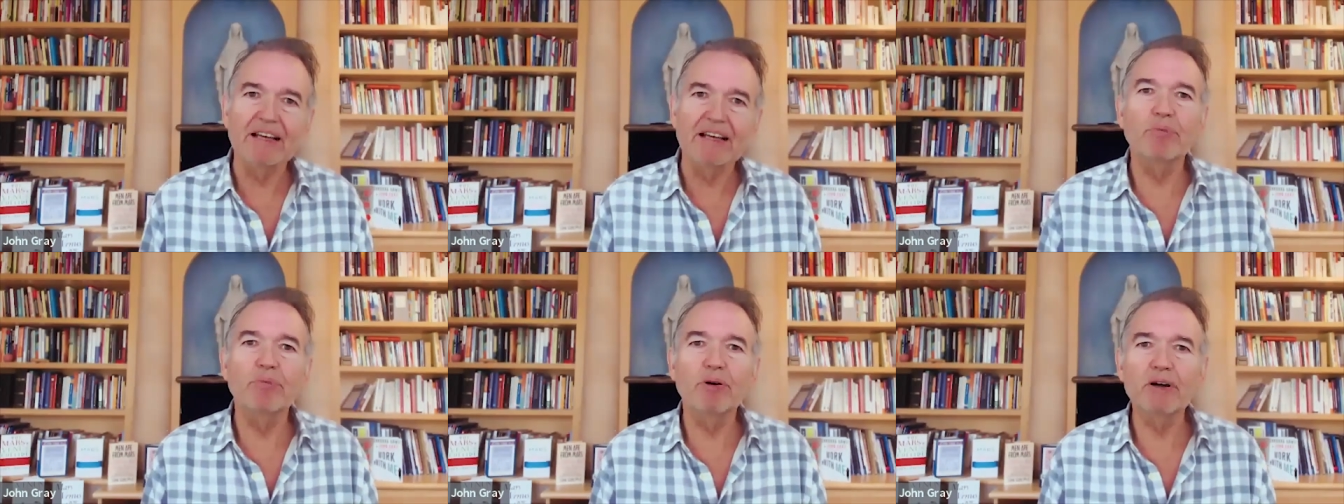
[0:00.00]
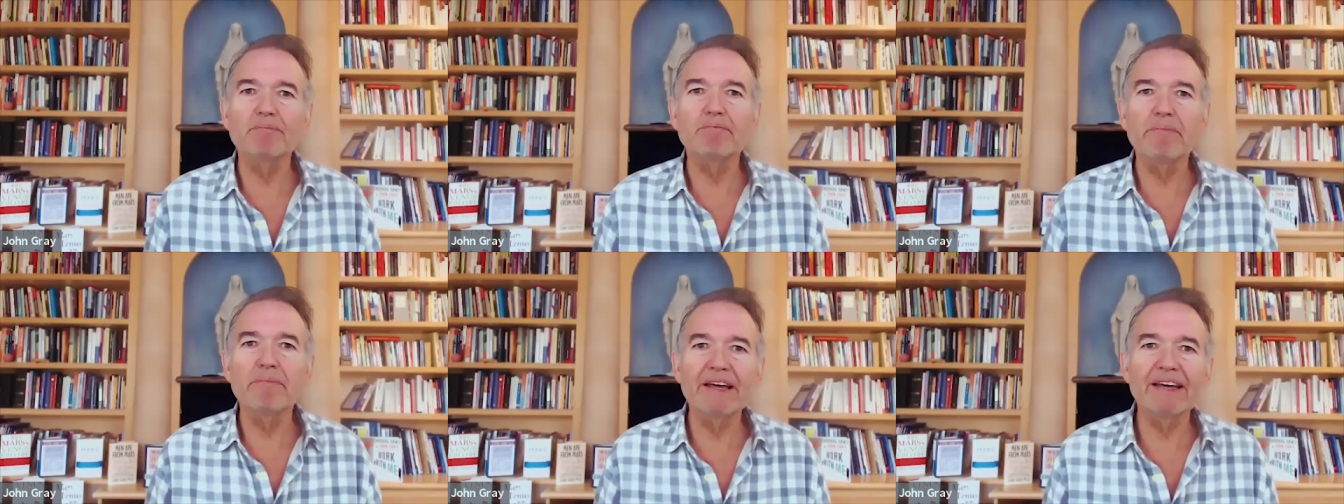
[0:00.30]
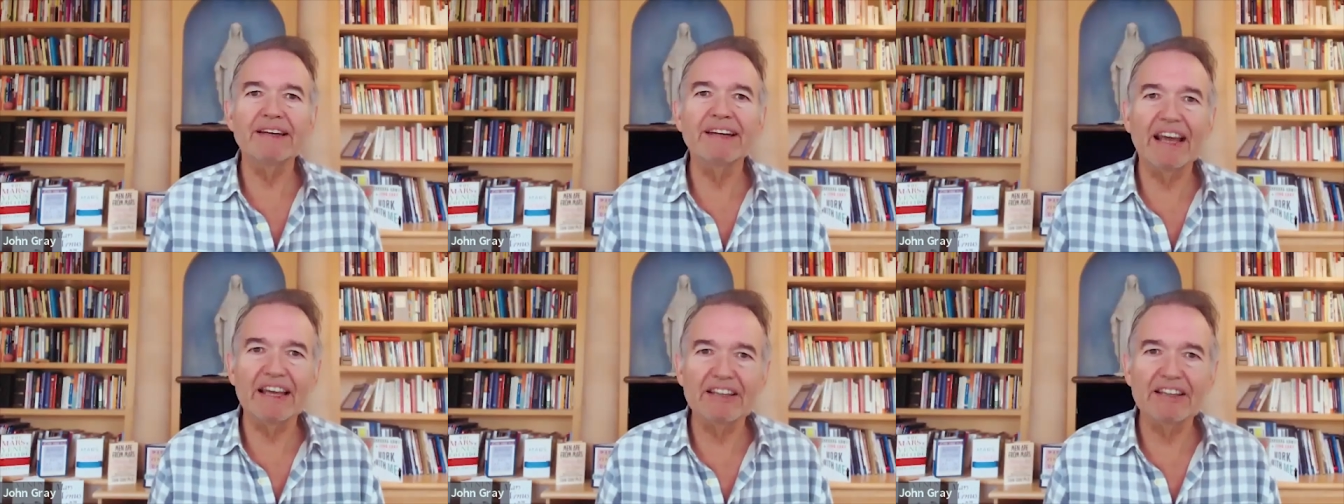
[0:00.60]
Put
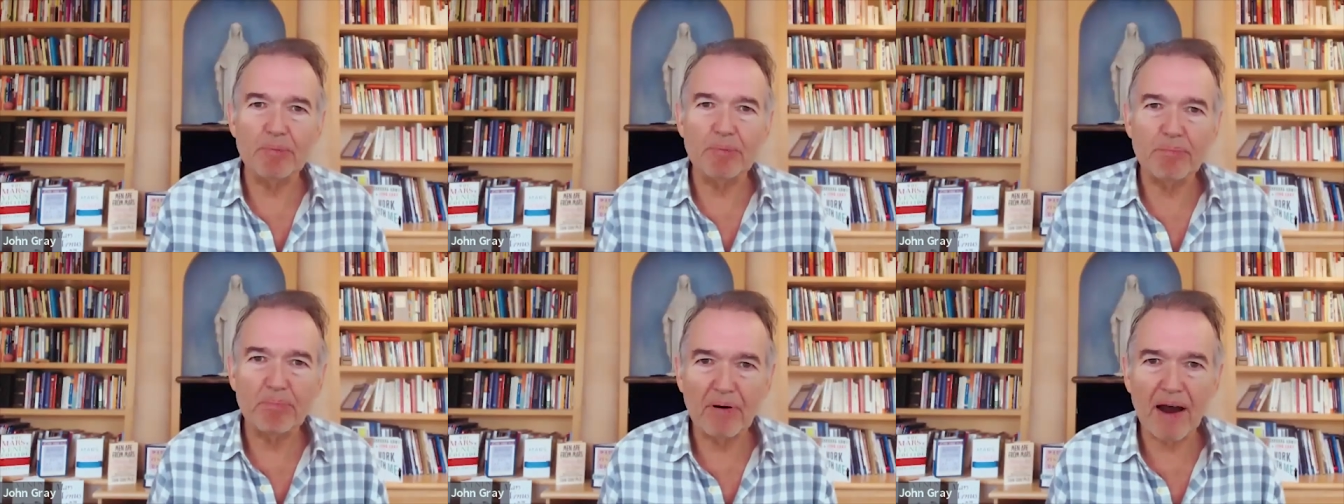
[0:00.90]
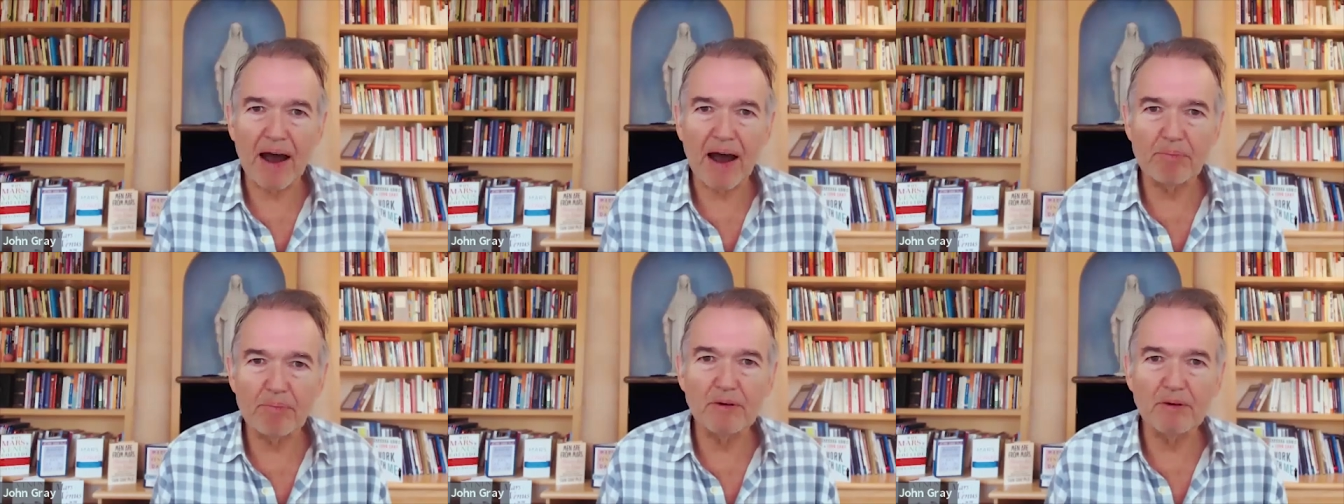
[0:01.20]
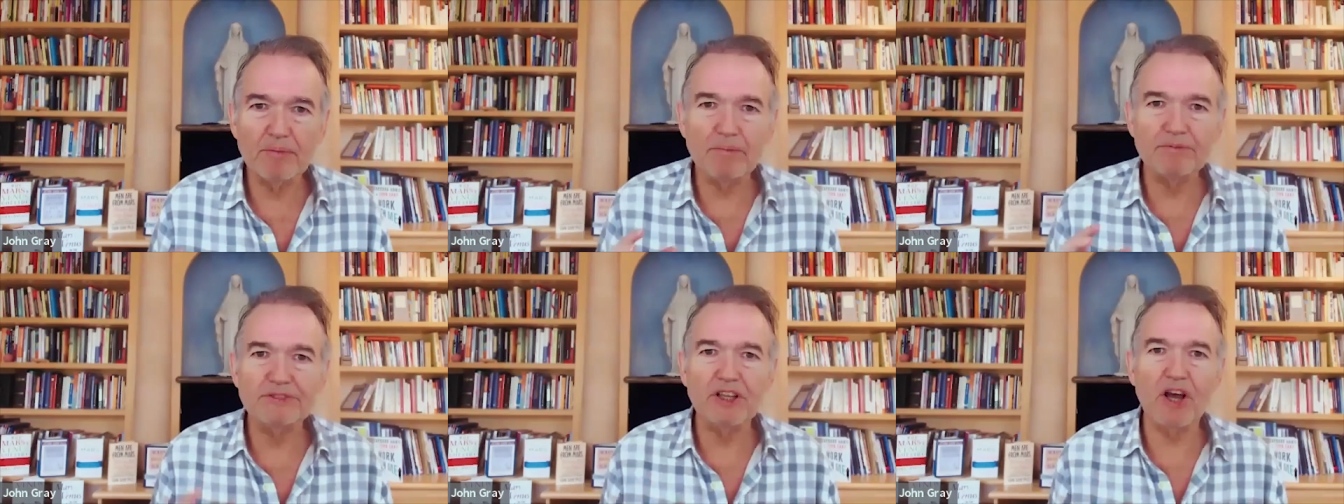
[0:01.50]
men in the
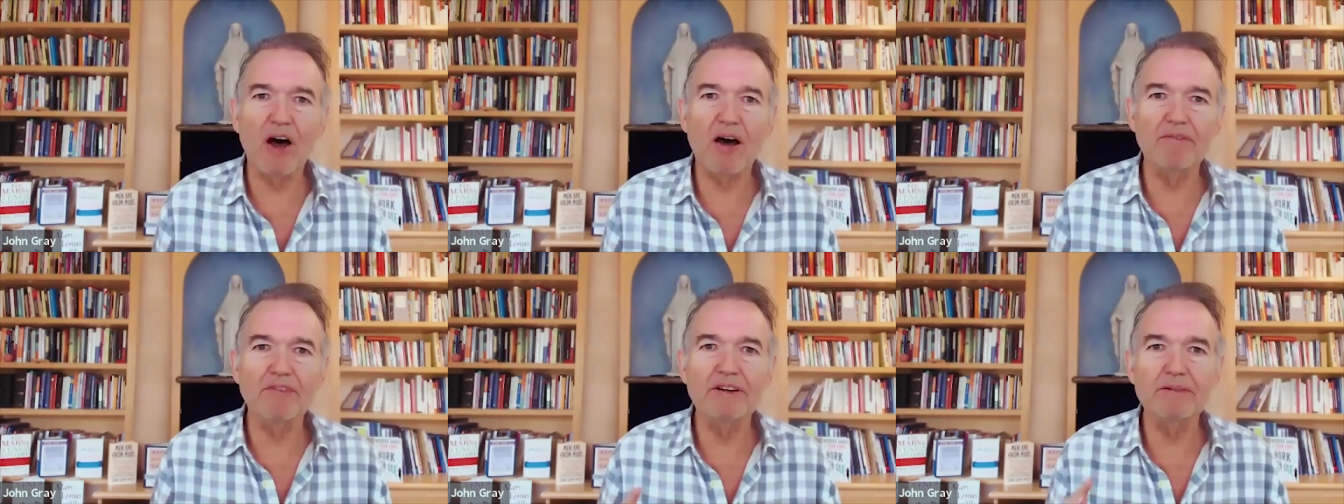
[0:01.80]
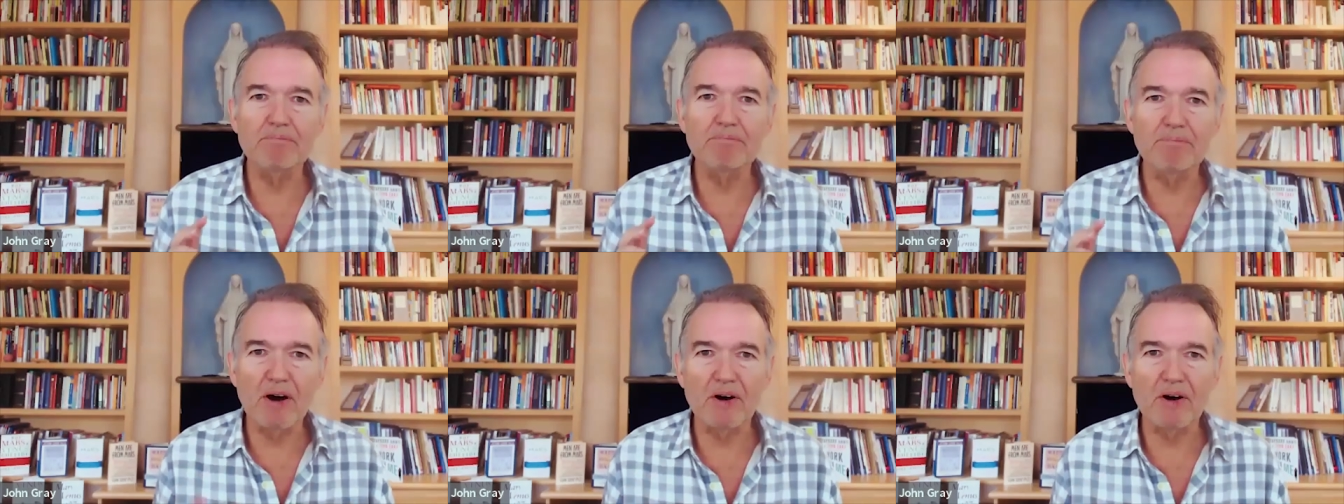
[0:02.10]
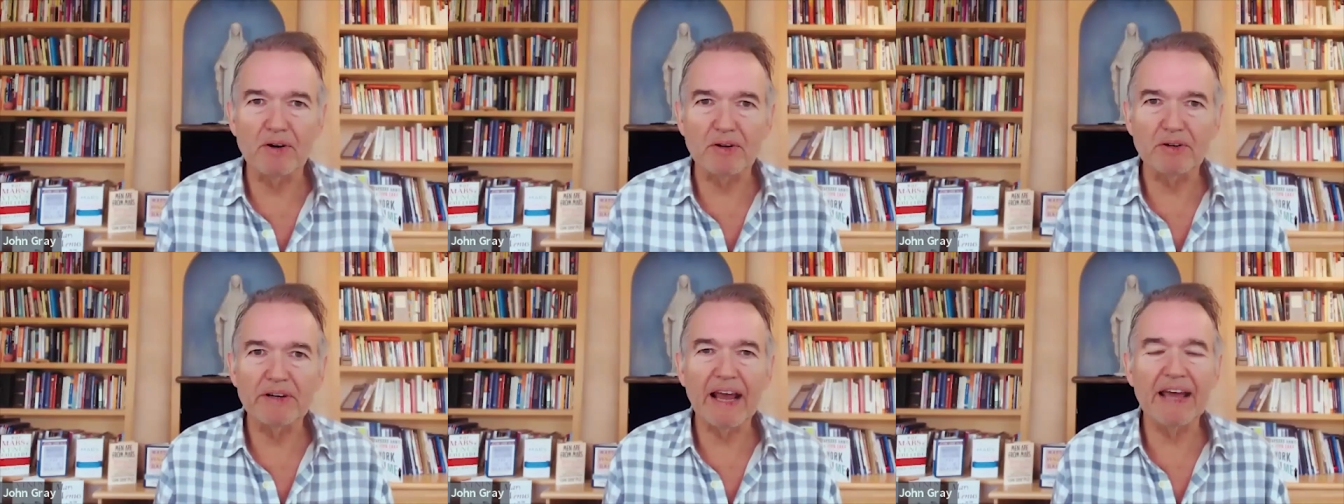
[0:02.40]
problem solving
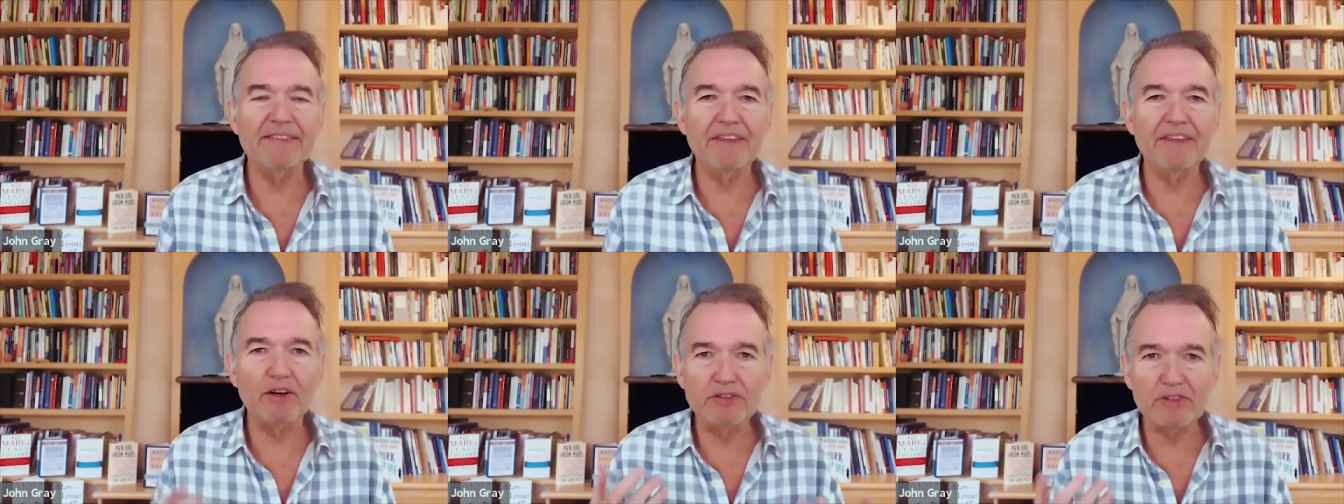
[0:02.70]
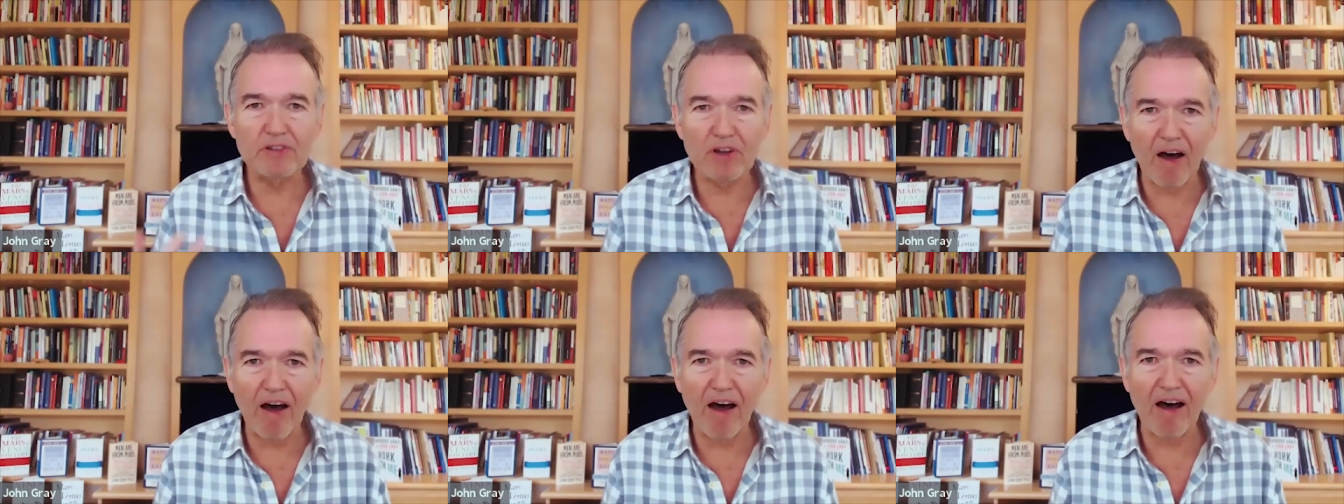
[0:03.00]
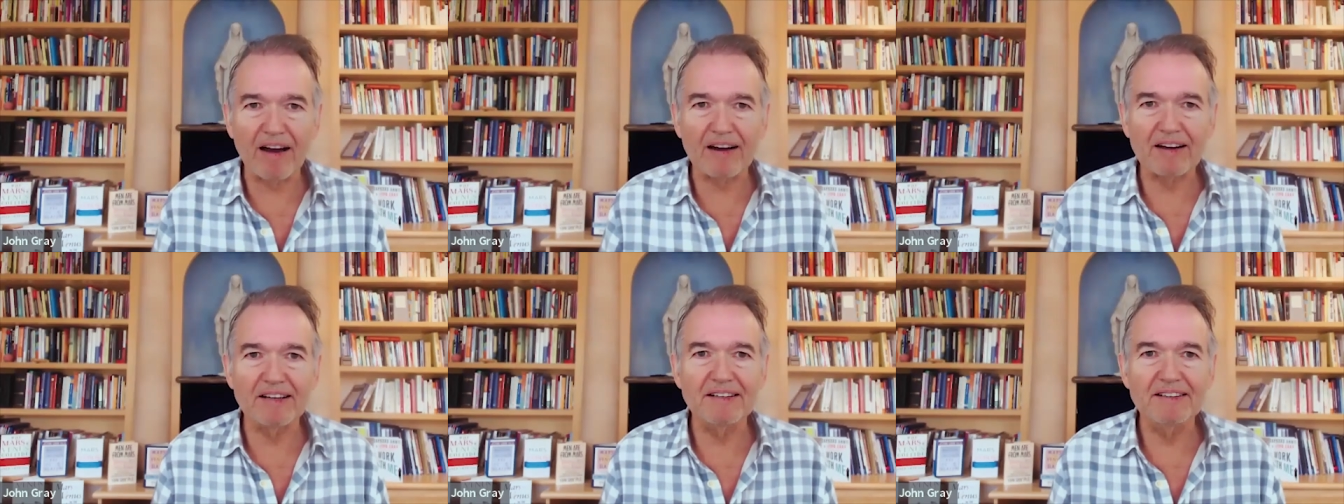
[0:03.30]
mode and they'll
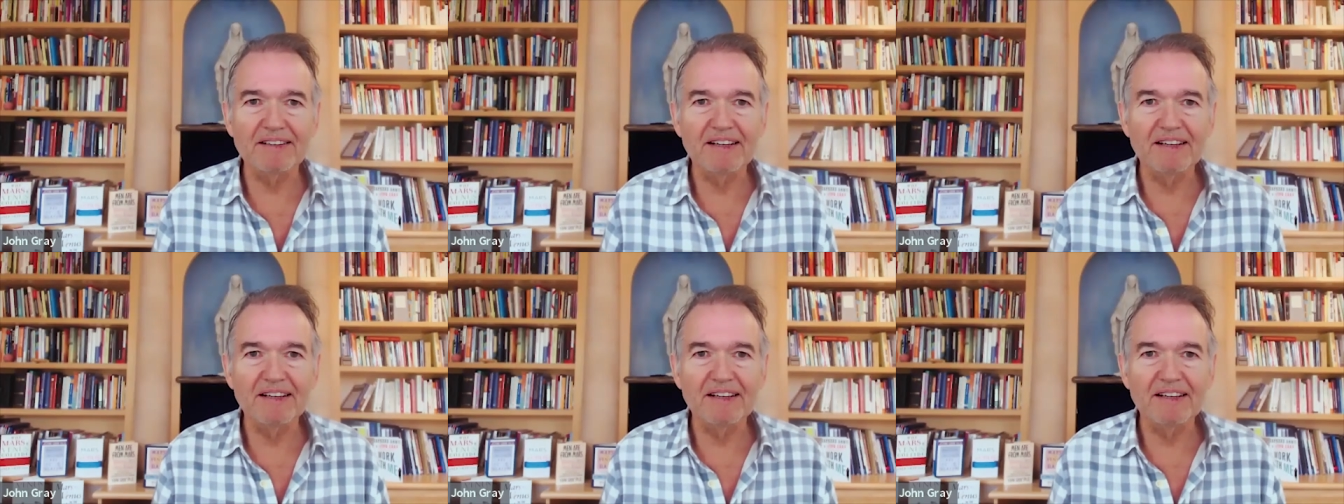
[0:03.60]
talk.